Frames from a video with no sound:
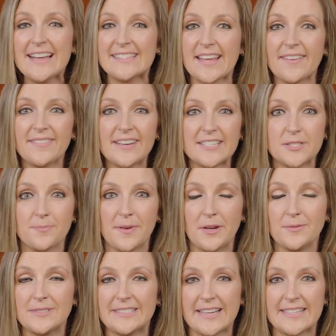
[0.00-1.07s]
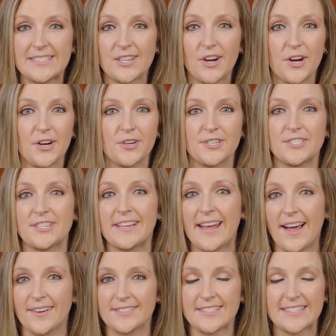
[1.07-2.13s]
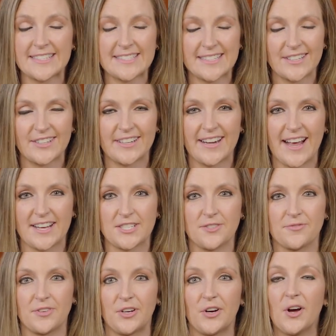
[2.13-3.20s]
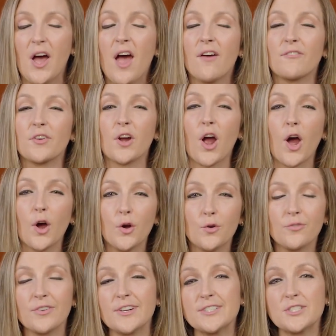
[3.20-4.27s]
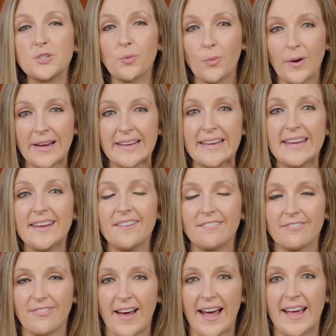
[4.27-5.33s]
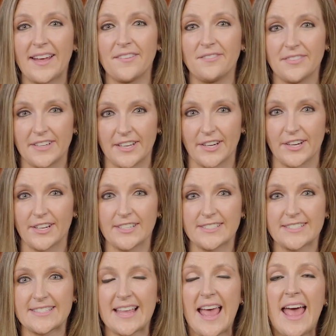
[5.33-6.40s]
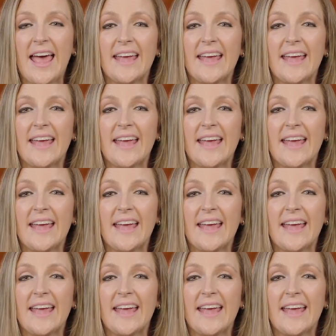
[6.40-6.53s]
David has been with Daystar Christian Counseling Center in Nashville for over 25 years.